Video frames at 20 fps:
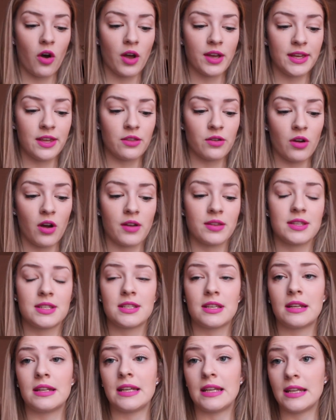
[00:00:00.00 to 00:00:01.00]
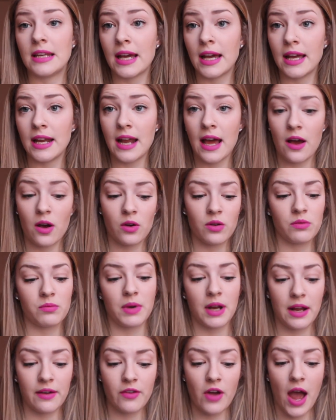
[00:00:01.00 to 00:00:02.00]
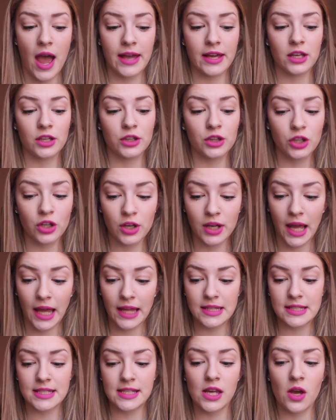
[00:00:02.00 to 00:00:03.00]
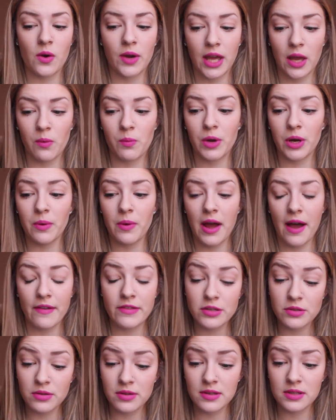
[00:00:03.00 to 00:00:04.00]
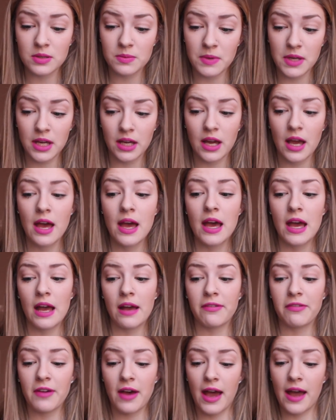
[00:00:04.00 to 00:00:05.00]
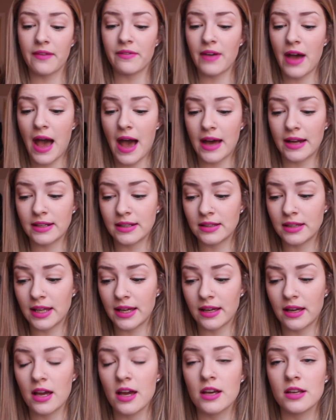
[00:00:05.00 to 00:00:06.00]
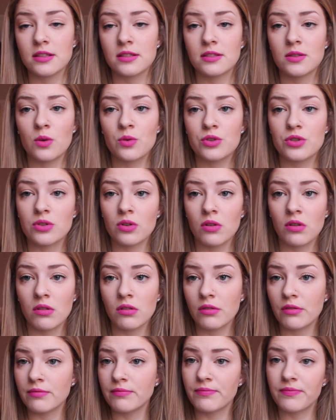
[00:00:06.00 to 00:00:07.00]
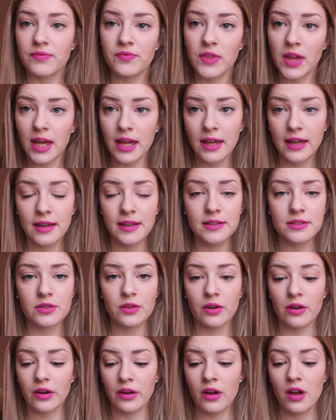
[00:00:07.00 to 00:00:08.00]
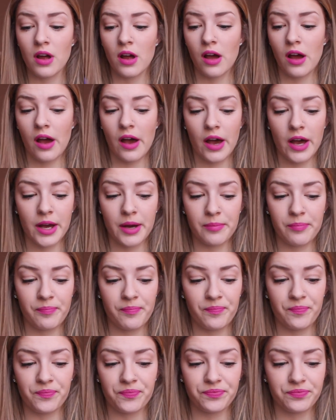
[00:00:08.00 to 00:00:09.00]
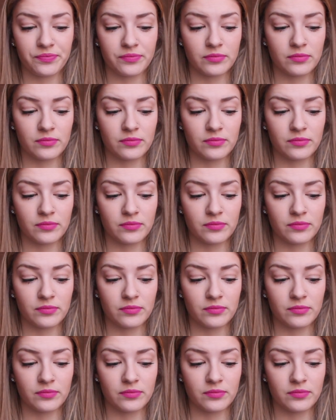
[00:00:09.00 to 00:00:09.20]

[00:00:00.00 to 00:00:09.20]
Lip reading: either on Sunday night or whatever I can look and see, okay, what do I have to do this week? If I've added like social things or I